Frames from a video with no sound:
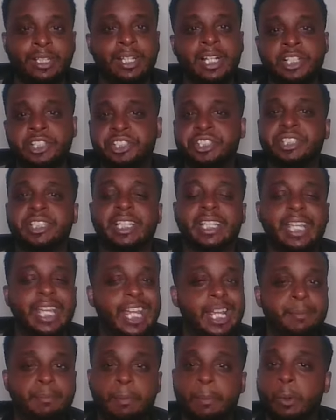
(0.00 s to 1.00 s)
She's a
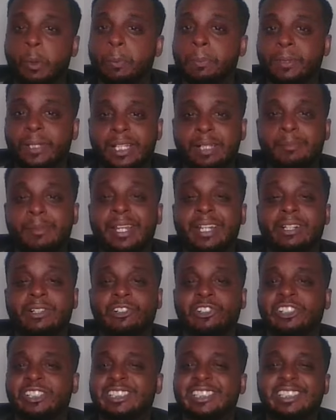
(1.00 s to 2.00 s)
capable
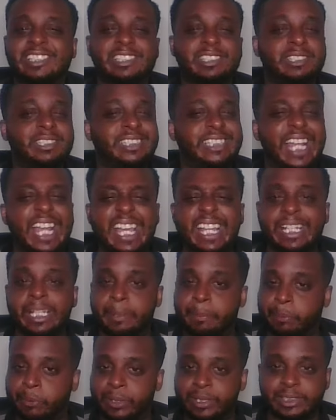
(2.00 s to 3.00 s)
playmaker, a steady
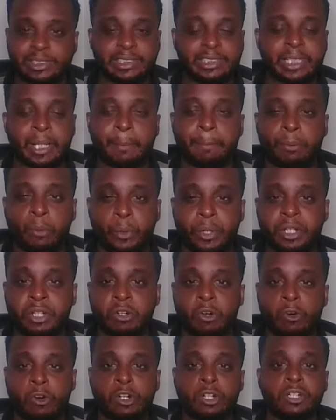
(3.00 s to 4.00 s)
presence at point
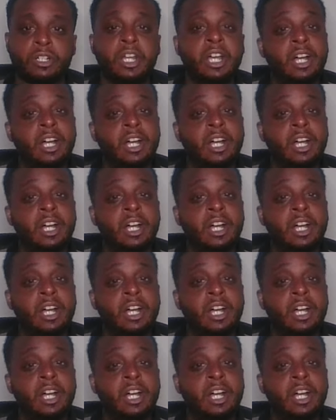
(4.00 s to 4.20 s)
guard,